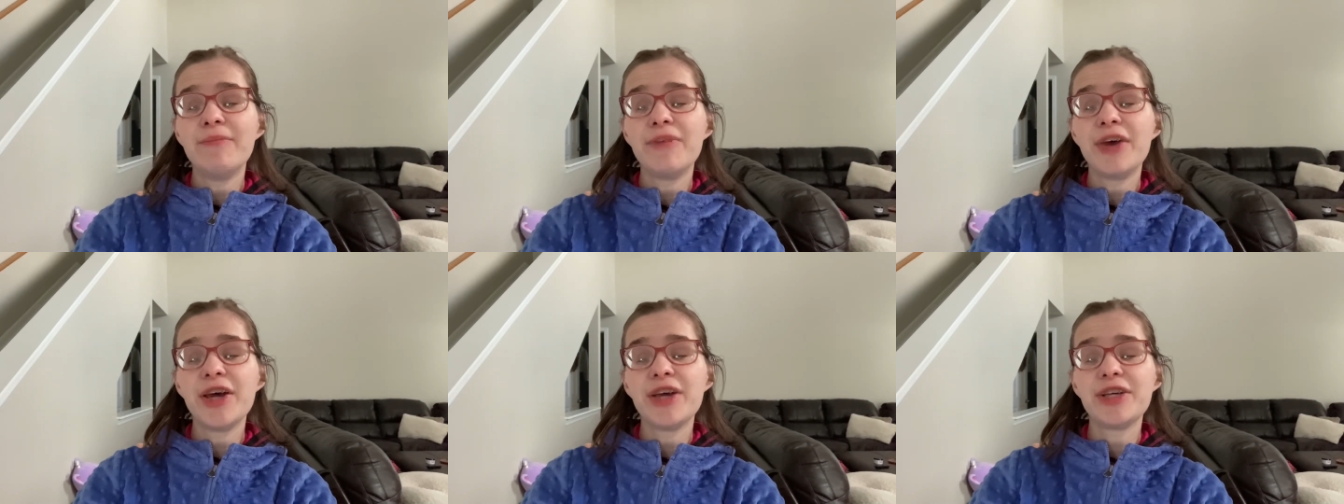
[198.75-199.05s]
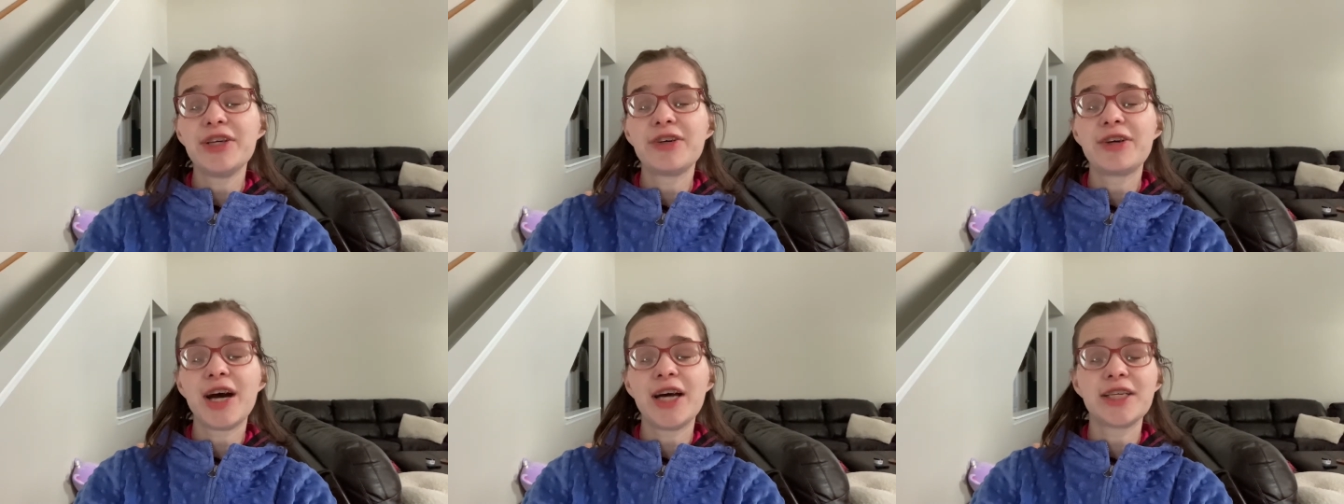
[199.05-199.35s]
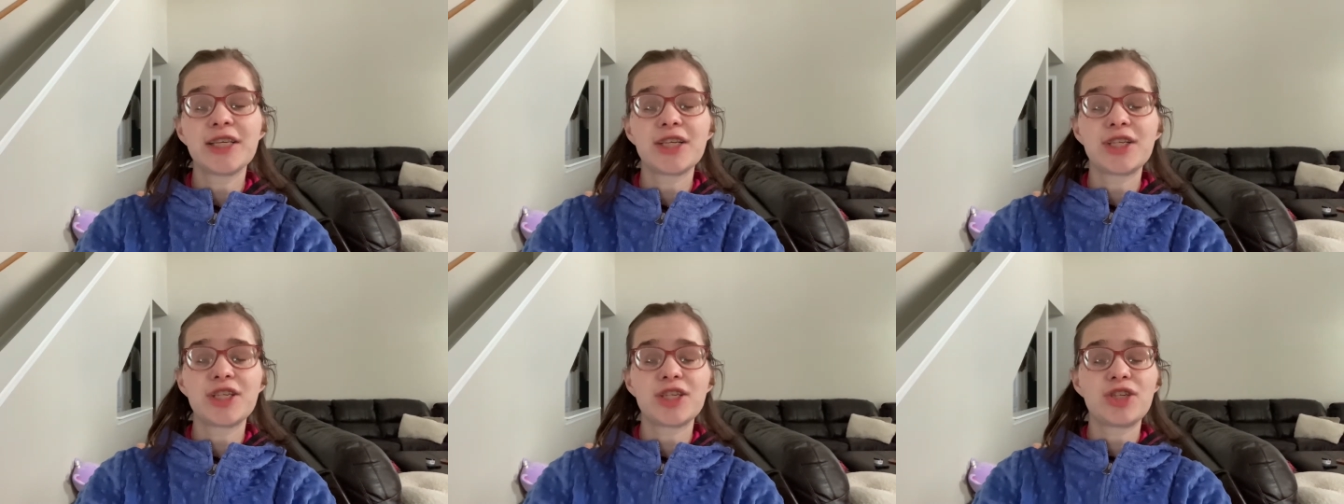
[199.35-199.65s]
you
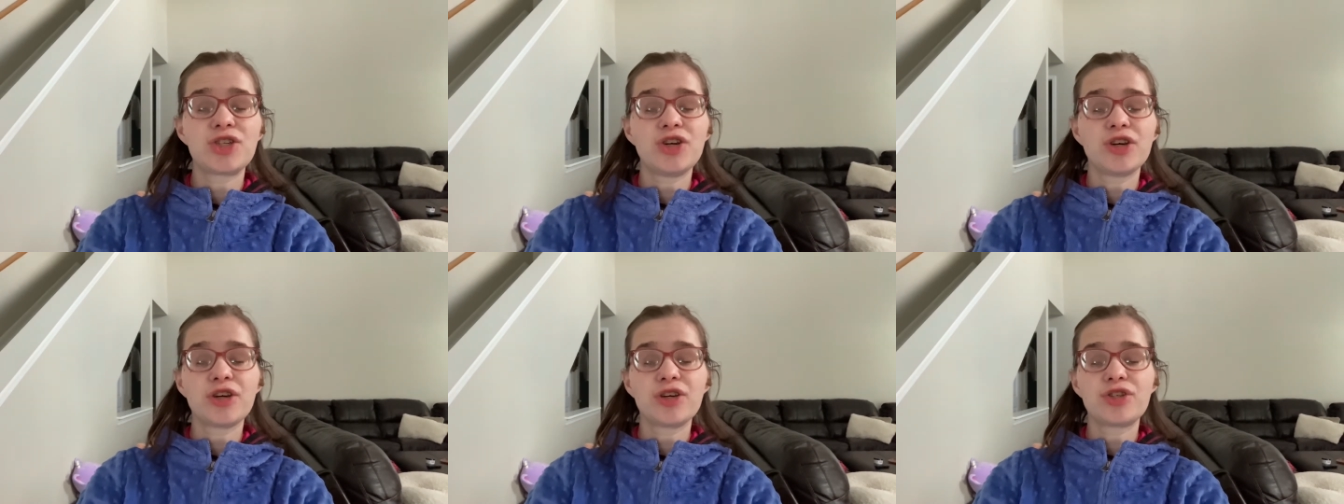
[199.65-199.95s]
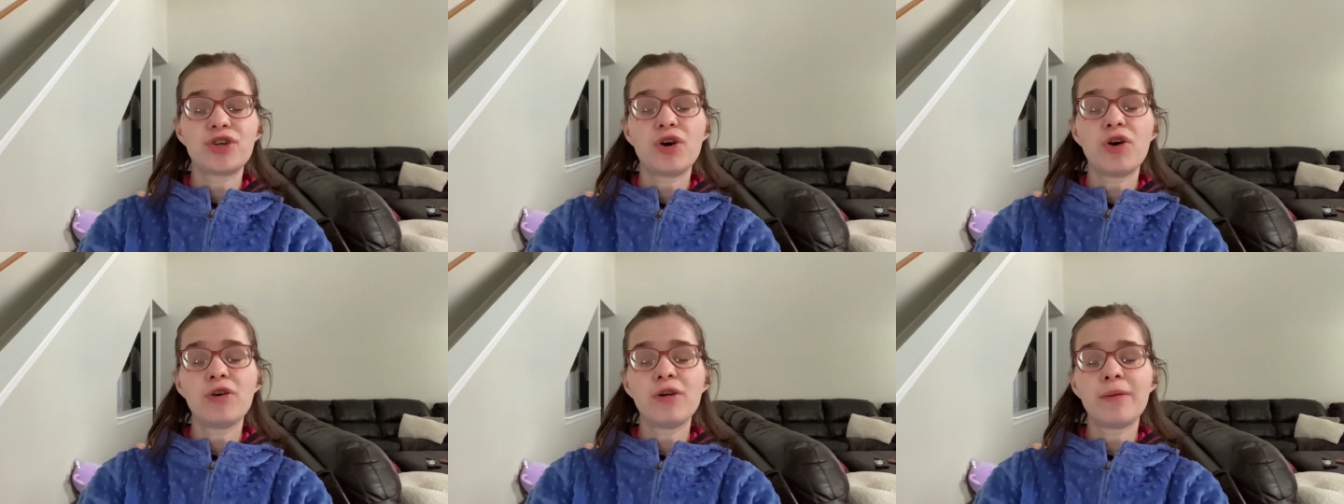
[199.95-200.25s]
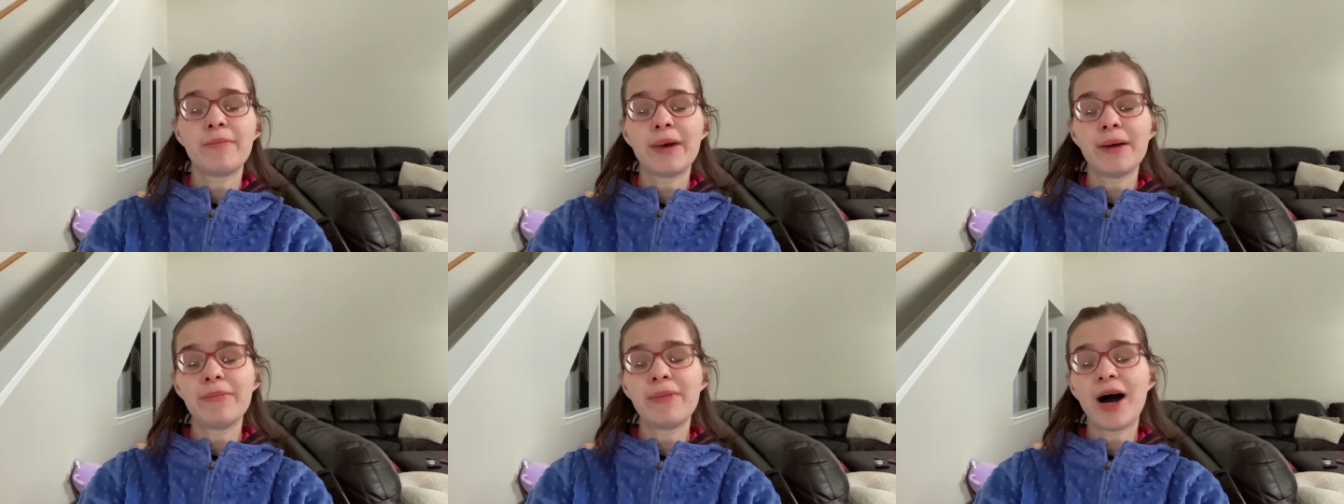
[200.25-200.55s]
guys, it just took a toll
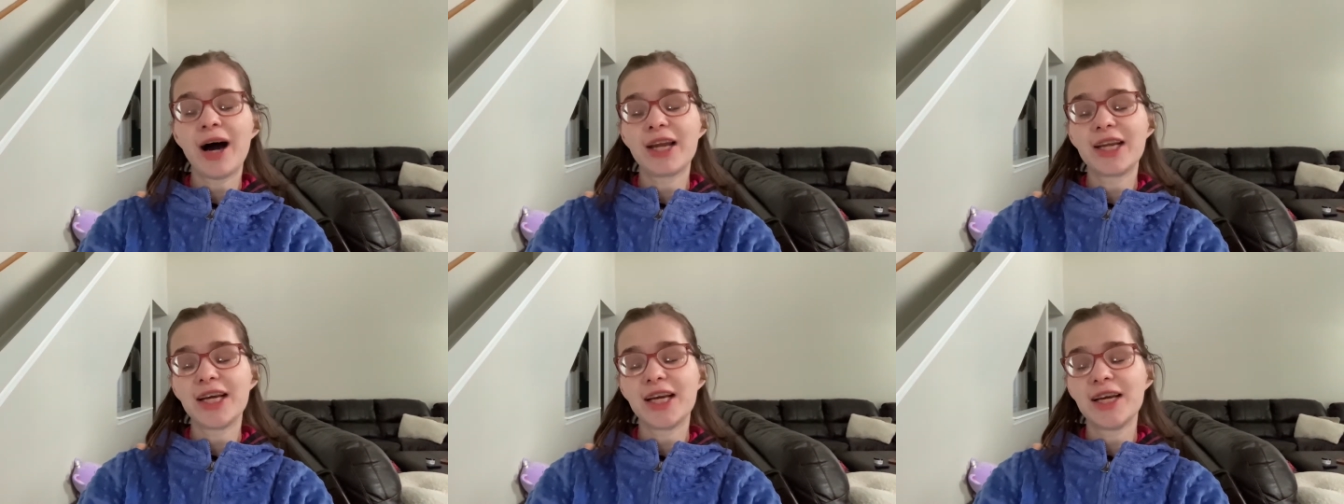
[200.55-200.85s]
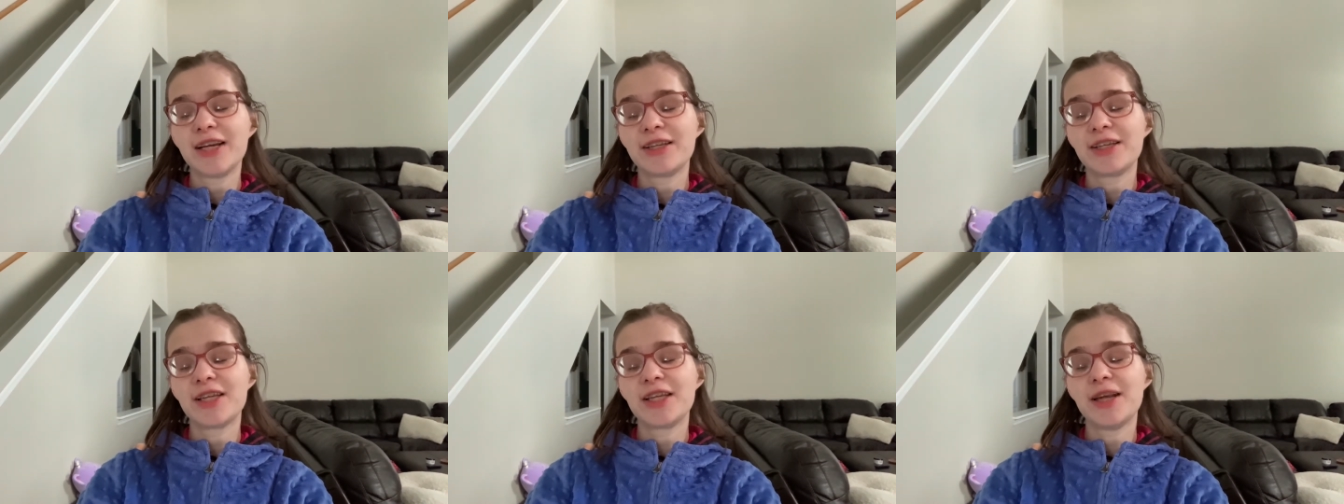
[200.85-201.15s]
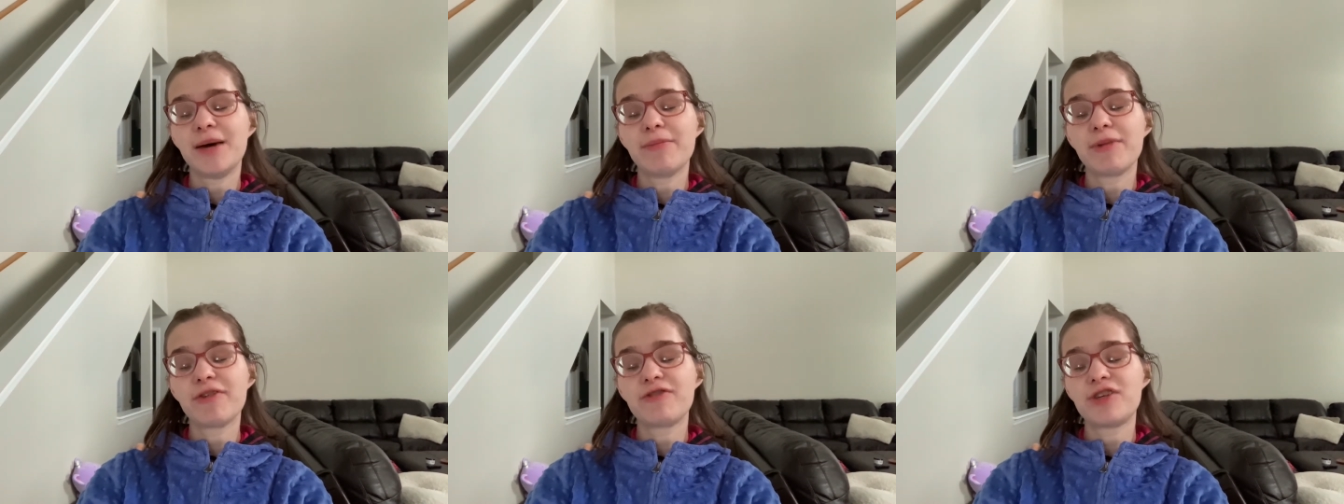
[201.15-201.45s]
on my body. The
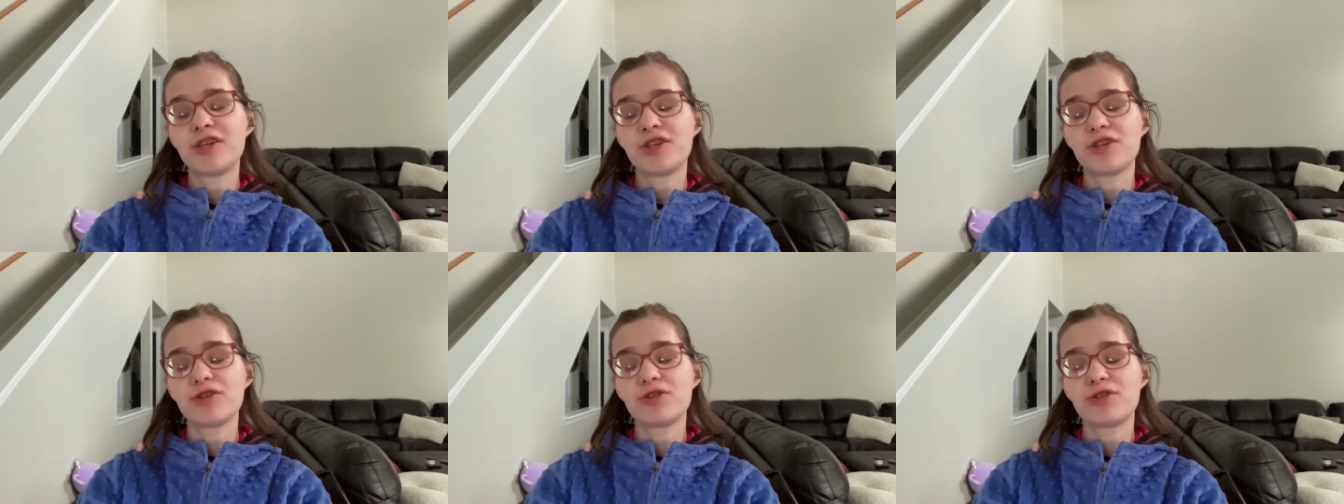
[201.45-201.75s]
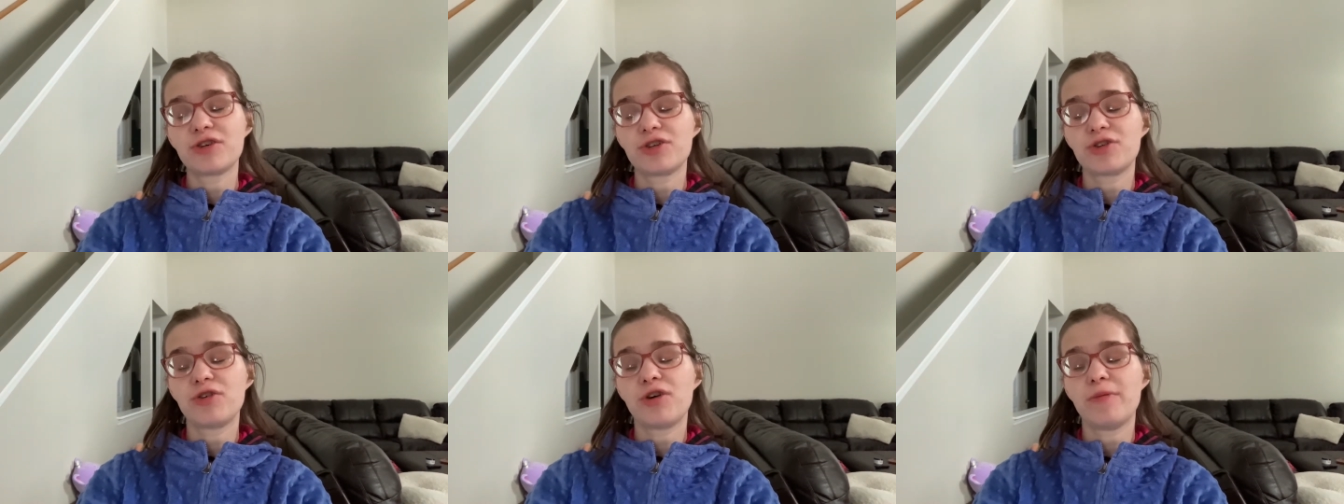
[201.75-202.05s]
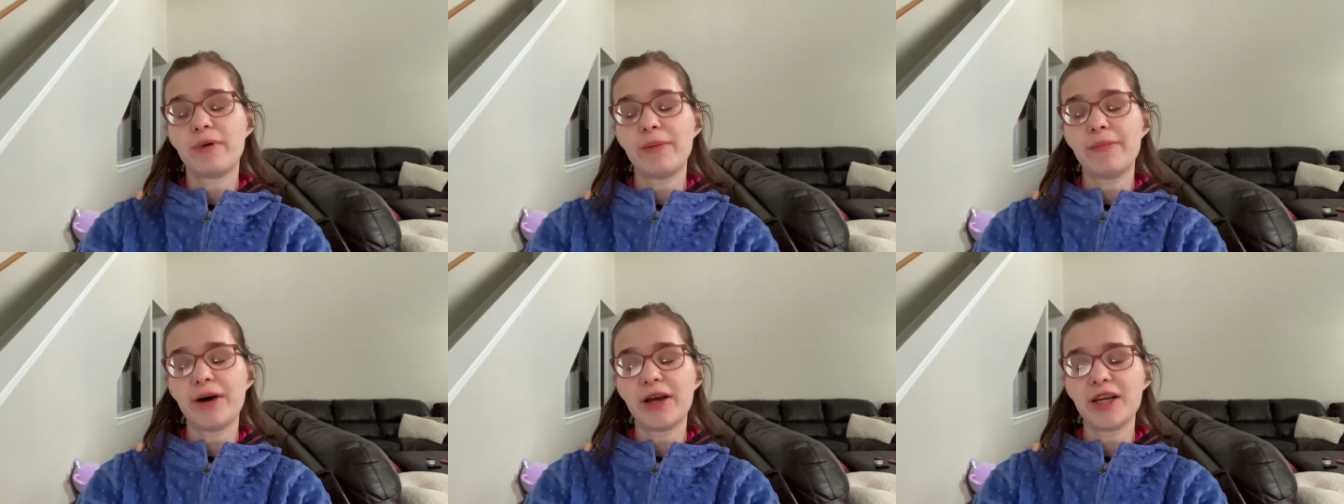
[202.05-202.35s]
number of seizures took a toll on
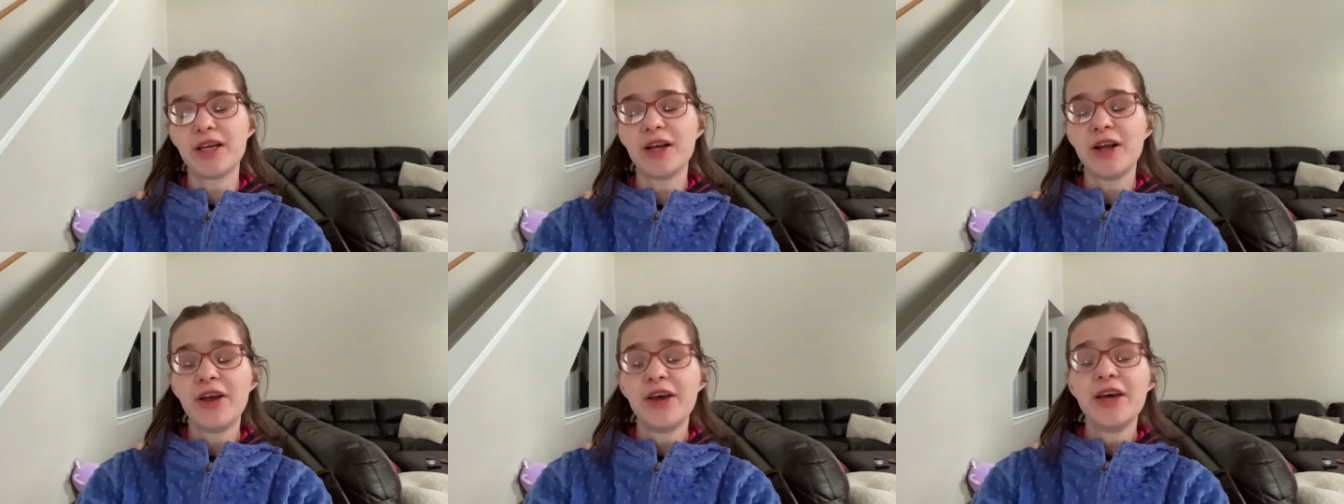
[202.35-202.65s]
my body.